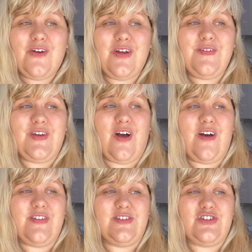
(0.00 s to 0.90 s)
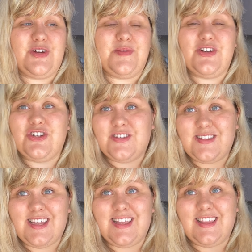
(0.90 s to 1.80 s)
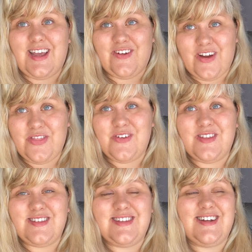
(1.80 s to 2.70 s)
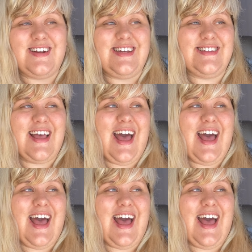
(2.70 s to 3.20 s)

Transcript: or even off the strip, because you'll see later on through this series,